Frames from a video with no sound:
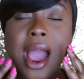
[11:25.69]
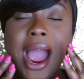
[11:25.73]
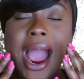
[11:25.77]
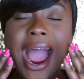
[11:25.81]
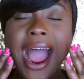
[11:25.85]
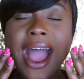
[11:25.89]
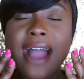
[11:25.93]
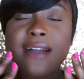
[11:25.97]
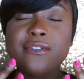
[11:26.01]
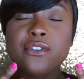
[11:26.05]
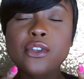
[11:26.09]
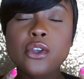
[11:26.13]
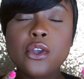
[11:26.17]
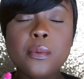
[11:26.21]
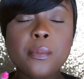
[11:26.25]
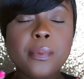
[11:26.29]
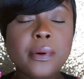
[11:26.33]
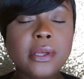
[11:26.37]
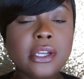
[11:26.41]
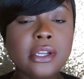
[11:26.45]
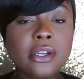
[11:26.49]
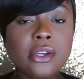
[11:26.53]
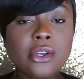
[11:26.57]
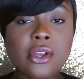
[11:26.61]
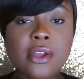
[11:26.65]
After you
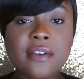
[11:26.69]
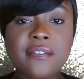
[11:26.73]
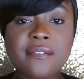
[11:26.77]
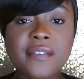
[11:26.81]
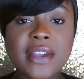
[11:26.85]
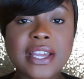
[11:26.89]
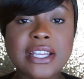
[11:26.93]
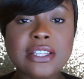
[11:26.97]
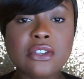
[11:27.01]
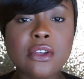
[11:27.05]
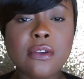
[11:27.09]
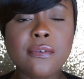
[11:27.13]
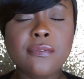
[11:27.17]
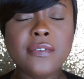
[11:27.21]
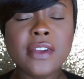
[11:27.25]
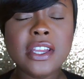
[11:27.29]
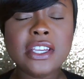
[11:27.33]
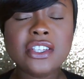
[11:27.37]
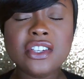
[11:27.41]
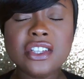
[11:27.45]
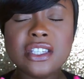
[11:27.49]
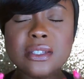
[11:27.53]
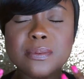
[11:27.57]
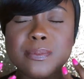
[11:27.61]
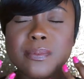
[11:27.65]
put it on your face, your
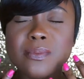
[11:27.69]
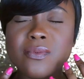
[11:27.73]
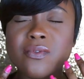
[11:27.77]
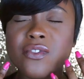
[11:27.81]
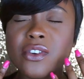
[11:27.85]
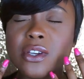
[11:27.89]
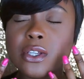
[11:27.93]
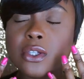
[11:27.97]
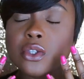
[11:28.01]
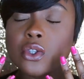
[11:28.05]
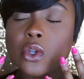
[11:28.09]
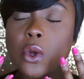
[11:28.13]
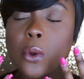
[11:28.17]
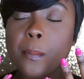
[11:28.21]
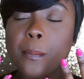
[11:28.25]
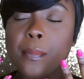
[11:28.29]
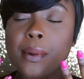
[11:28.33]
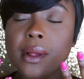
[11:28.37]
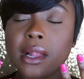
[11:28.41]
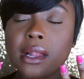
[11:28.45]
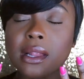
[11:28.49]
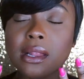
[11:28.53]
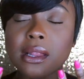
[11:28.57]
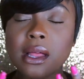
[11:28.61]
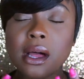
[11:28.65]
face just feels so
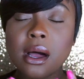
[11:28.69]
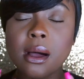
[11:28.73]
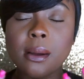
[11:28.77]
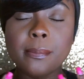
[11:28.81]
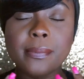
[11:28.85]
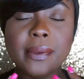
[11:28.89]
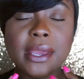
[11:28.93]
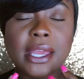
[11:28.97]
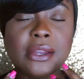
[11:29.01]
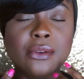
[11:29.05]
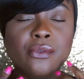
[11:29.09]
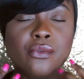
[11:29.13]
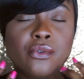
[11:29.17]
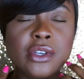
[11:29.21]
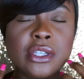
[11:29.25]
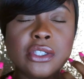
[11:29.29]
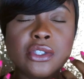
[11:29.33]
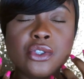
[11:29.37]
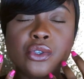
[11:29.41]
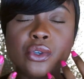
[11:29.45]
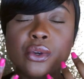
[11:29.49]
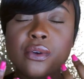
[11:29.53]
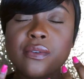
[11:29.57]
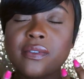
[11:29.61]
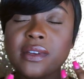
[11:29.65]
plump and
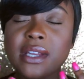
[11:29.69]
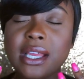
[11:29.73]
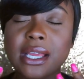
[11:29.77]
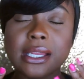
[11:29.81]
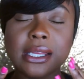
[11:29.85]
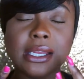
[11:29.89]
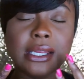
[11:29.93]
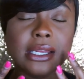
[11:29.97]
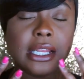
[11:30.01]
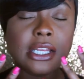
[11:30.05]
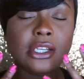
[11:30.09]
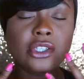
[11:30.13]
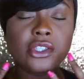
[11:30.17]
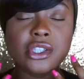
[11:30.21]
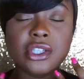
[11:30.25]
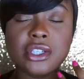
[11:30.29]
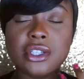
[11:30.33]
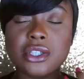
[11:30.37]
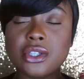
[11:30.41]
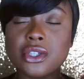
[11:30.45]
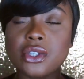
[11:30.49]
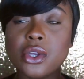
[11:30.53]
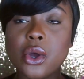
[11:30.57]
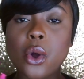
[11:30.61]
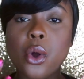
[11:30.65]
rejuvenated and
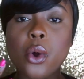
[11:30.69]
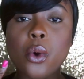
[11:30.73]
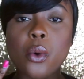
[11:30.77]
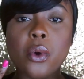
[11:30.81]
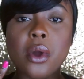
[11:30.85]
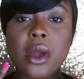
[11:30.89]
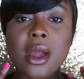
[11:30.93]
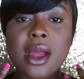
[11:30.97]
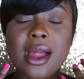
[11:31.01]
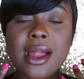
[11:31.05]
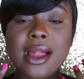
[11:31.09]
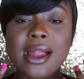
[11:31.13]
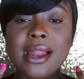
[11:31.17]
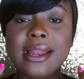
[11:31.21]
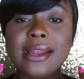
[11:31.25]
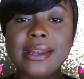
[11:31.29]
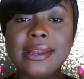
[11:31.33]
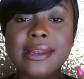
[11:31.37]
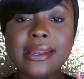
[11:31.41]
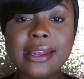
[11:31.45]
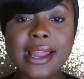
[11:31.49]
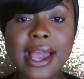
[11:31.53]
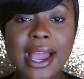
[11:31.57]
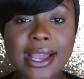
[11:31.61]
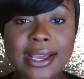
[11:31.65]
just so
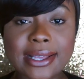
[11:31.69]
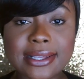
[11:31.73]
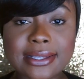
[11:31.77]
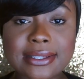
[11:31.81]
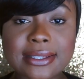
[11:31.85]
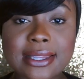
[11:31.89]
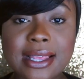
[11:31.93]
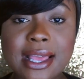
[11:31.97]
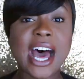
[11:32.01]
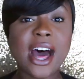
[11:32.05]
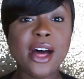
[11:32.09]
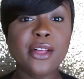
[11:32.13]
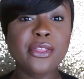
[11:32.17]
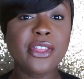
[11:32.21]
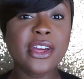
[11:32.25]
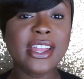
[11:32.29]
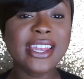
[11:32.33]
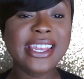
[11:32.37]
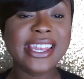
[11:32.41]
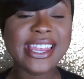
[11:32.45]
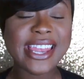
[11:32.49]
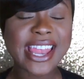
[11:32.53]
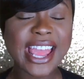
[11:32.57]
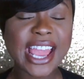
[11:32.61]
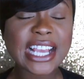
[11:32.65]
nice. Now
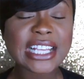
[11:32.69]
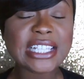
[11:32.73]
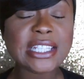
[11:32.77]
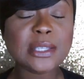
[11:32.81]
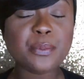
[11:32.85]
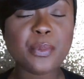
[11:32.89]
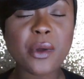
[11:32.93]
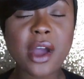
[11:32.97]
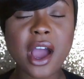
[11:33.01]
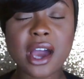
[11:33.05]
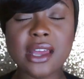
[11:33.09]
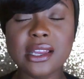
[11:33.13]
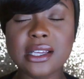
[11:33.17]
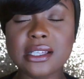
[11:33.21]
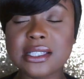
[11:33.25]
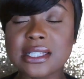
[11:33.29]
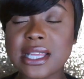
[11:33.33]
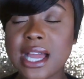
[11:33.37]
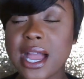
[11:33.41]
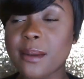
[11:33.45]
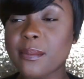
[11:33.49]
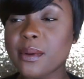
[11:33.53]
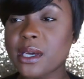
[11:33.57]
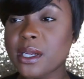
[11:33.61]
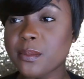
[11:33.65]
the next products
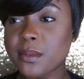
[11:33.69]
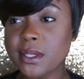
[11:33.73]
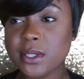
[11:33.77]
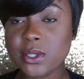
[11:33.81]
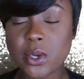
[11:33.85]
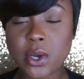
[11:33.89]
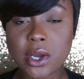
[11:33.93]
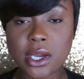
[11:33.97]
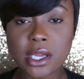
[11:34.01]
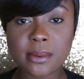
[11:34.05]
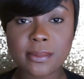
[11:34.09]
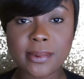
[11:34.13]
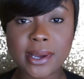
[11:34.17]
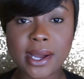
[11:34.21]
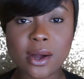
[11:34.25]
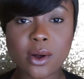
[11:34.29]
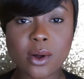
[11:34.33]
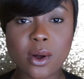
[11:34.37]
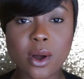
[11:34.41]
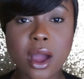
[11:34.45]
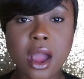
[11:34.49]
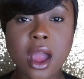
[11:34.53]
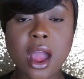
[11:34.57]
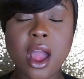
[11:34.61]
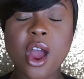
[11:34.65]
that I'm going to be talking
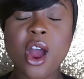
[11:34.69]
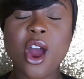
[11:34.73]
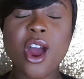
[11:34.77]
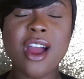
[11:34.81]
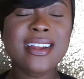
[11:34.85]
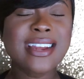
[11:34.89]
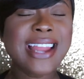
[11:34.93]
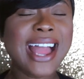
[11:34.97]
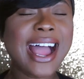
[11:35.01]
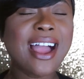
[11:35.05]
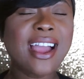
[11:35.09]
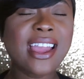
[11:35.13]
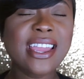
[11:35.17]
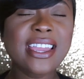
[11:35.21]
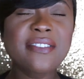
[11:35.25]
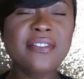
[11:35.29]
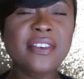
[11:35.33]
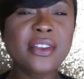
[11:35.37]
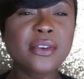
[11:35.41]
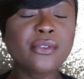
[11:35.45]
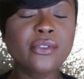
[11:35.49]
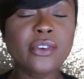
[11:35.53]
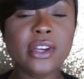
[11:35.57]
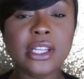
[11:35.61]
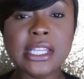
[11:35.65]
about are not
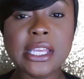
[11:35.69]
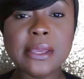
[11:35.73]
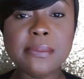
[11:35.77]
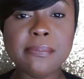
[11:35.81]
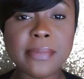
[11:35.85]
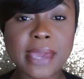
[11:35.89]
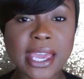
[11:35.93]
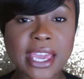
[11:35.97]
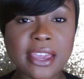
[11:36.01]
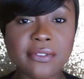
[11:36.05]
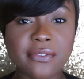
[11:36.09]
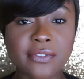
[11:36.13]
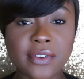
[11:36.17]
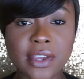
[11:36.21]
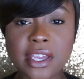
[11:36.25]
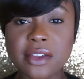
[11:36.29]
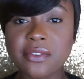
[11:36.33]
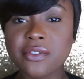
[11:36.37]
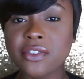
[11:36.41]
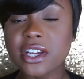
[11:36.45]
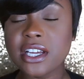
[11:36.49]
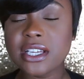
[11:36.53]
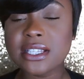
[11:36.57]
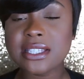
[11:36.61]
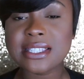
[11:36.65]
even really made
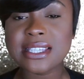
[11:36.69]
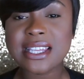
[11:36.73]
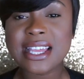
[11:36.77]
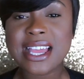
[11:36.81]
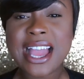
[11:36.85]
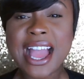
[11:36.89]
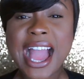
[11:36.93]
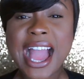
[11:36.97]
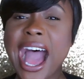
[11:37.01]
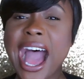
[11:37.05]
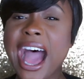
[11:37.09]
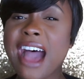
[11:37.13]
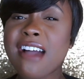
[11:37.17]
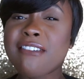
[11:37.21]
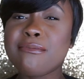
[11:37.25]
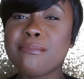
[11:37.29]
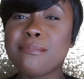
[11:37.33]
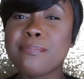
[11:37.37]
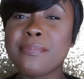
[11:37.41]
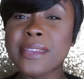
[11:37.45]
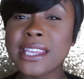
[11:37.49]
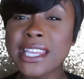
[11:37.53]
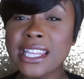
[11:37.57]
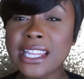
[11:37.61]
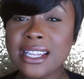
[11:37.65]
favorites.
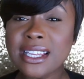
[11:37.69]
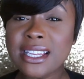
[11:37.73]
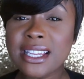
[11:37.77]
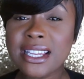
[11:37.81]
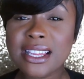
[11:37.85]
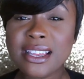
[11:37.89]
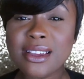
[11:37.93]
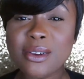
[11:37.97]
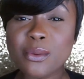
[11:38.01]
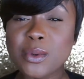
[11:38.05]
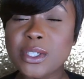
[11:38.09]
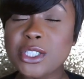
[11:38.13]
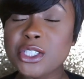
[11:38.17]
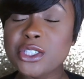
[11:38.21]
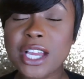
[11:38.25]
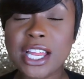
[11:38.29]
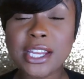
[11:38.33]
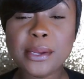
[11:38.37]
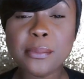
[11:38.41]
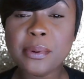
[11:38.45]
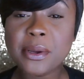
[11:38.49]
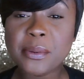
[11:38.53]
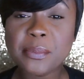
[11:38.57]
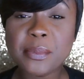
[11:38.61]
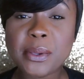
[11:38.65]
I've been was
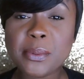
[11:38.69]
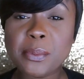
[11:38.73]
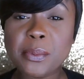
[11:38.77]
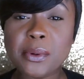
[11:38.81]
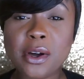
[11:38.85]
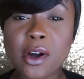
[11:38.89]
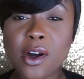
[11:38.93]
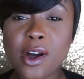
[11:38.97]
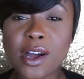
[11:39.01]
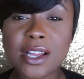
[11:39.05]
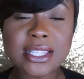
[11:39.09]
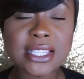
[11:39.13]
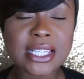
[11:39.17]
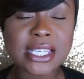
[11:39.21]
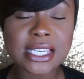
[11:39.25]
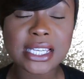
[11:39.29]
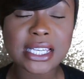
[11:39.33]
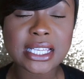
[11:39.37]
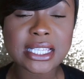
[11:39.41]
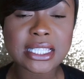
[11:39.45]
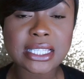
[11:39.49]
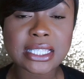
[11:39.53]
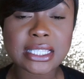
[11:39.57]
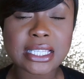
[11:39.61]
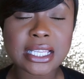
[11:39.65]
trying to put people onto
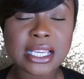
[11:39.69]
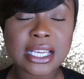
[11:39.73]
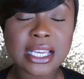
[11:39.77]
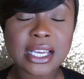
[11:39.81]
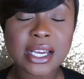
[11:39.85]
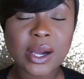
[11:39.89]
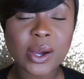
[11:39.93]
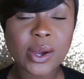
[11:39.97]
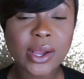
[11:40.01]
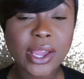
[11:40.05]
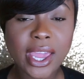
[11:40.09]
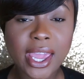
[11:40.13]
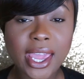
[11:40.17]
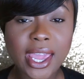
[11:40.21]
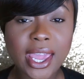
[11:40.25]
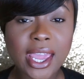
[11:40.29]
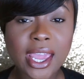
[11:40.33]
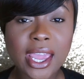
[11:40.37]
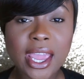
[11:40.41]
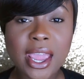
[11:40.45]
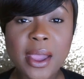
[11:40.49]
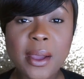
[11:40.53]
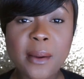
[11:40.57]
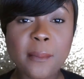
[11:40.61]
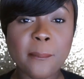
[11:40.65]
this
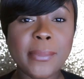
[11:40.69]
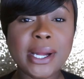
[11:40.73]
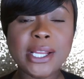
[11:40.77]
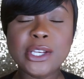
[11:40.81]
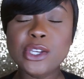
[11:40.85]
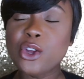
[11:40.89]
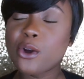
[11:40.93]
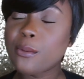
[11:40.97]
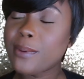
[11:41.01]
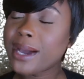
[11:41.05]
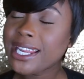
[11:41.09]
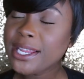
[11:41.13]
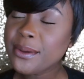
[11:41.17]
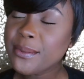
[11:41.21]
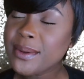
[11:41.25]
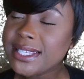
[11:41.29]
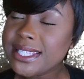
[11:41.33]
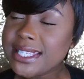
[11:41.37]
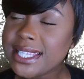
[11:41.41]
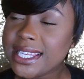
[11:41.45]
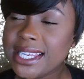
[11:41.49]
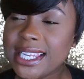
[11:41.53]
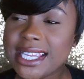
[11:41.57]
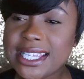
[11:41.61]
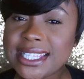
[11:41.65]
okay? But nobody
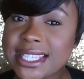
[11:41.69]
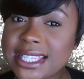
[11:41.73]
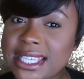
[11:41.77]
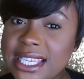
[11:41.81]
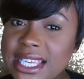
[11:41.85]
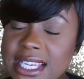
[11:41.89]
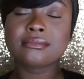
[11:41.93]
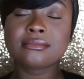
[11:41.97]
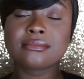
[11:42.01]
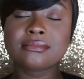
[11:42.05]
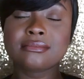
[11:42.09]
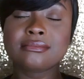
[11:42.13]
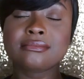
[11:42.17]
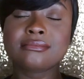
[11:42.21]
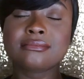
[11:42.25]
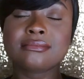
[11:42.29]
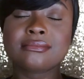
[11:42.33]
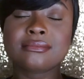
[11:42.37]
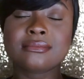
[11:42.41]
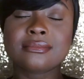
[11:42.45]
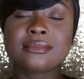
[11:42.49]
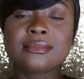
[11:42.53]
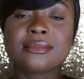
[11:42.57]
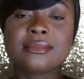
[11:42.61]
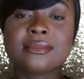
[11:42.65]
wants to listen.
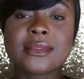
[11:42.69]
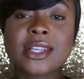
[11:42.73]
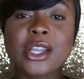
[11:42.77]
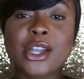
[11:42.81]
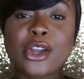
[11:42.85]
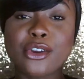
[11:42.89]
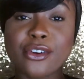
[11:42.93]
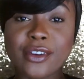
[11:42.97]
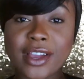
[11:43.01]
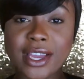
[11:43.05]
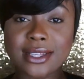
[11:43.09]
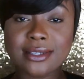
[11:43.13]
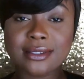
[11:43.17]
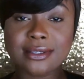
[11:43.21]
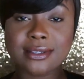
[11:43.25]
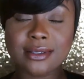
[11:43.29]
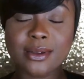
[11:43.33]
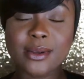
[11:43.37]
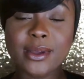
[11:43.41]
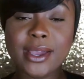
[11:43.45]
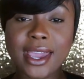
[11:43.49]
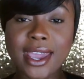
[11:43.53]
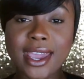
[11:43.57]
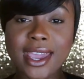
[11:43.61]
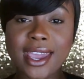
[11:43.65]
Crest,
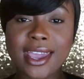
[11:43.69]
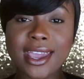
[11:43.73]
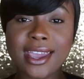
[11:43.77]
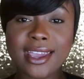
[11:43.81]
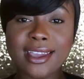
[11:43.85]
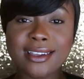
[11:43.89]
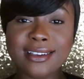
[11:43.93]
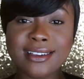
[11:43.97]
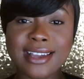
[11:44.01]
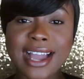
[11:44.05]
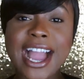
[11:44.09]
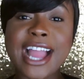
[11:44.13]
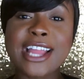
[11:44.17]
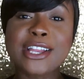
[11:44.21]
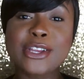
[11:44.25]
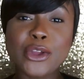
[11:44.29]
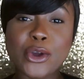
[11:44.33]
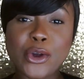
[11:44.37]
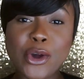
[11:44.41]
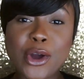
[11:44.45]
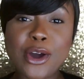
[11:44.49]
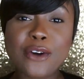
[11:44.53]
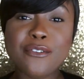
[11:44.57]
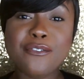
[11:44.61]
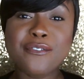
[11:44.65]
okay? I
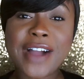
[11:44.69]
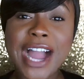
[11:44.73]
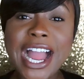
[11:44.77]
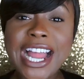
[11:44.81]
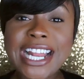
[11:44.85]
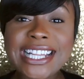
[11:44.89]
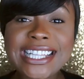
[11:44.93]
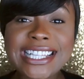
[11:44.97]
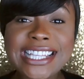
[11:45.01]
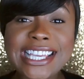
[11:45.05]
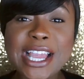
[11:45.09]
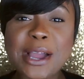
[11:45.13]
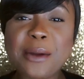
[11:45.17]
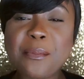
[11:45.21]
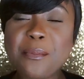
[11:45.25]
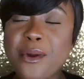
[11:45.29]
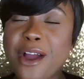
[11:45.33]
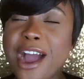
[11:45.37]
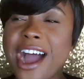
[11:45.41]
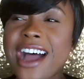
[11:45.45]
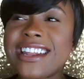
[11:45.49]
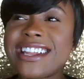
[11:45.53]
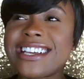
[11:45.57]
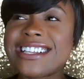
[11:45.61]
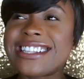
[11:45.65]
know. Finally, a
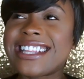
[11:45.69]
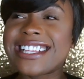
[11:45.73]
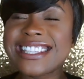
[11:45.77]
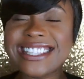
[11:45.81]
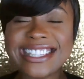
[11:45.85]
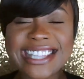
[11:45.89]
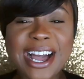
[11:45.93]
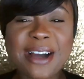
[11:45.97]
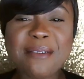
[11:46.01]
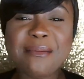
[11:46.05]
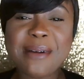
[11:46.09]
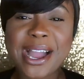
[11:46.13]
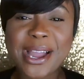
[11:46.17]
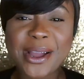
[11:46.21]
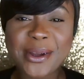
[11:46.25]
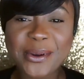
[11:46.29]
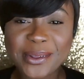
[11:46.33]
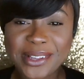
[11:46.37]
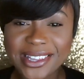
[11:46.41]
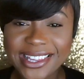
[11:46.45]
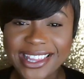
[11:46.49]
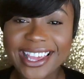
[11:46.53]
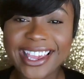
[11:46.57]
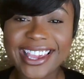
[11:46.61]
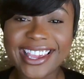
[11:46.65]
product that's not by
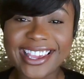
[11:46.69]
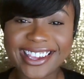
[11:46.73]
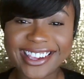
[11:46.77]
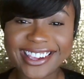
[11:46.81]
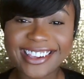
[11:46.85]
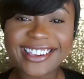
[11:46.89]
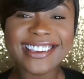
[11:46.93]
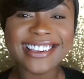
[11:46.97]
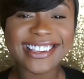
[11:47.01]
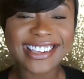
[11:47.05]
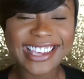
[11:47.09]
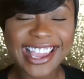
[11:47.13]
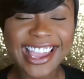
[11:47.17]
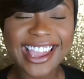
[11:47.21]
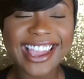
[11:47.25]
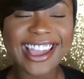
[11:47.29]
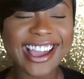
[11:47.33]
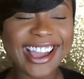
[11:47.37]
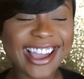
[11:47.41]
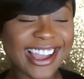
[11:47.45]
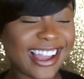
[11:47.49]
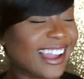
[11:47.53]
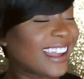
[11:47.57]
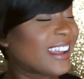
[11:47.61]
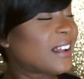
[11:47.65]
Olay.
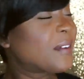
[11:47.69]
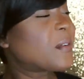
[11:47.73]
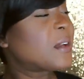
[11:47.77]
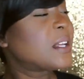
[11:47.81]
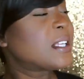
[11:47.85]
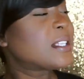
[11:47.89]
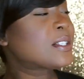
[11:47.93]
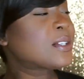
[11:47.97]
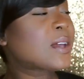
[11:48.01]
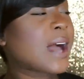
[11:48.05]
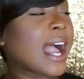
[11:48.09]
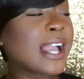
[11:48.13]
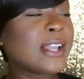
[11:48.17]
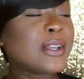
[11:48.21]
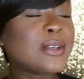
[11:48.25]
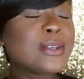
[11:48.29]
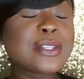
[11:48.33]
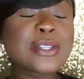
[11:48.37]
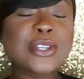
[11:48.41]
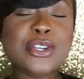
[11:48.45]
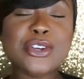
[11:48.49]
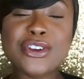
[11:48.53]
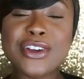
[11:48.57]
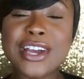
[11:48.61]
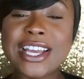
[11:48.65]
Yeah. So I
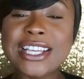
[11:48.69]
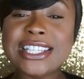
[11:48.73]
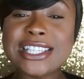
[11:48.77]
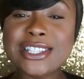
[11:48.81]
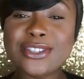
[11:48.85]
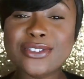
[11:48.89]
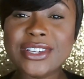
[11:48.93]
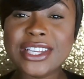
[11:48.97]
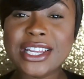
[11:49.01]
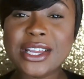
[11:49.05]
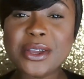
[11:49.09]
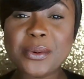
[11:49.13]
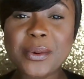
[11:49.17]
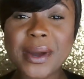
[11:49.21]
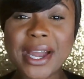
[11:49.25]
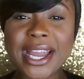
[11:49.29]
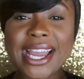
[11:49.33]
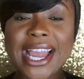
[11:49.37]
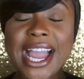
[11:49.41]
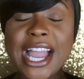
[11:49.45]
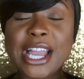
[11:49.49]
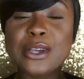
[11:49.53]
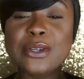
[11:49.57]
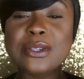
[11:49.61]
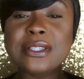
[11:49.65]
use Crest 3D
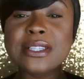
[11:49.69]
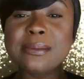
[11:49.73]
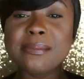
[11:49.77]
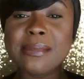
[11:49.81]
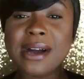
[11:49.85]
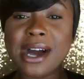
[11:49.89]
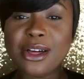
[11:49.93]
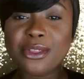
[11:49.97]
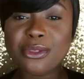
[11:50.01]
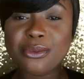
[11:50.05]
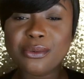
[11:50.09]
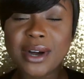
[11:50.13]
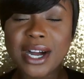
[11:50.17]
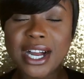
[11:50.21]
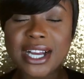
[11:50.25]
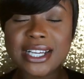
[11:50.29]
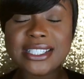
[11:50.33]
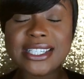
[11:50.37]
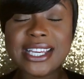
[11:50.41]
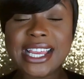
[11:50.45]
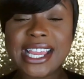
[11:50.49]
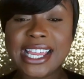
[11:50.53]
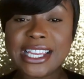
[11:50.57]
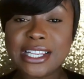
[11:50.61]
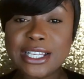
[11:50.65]
White. I use a
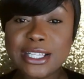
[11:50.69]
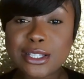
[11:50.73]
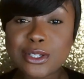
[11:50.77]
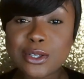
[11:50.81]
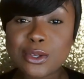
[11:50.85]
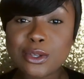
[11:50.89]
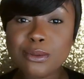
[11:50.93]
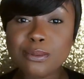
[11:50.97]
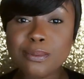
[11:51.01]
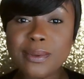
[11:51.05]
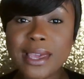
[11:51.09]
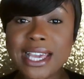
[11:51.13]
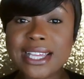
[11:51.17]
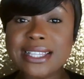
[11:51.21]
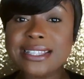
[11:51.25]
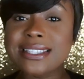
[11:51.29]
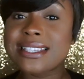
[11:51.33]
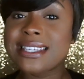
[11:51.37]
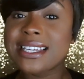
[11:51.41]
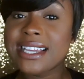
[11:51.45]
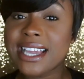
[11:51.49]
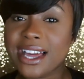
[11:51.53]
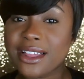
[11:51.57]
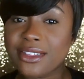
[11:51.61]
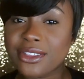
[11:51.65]
mouthwash and a
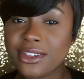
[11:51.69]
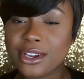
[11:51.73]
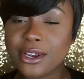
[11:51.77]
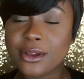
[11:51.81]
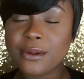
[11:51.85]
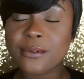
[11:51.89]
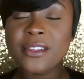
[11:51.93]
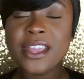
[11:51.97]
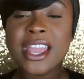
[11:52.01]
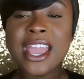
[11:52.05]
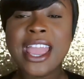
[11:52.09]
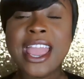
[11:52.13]
toothpaste together.